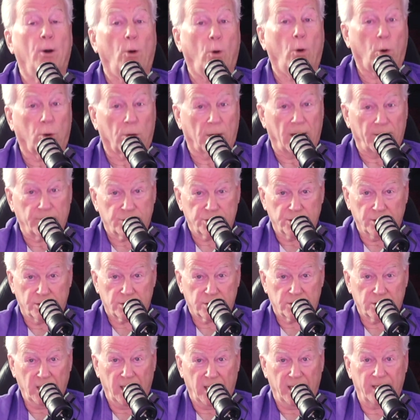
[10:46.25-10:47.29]
Or I should
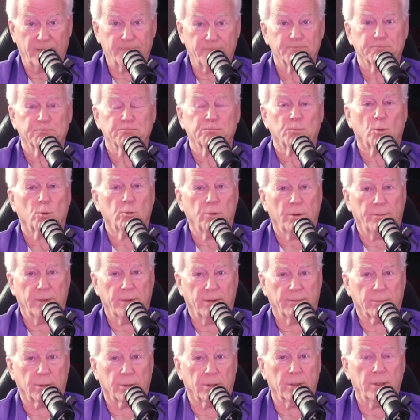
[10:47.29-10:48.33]
say,
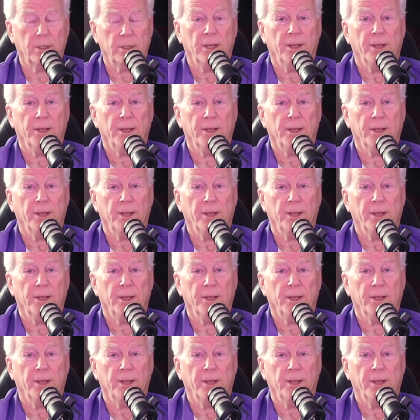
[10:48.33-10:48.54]
remember,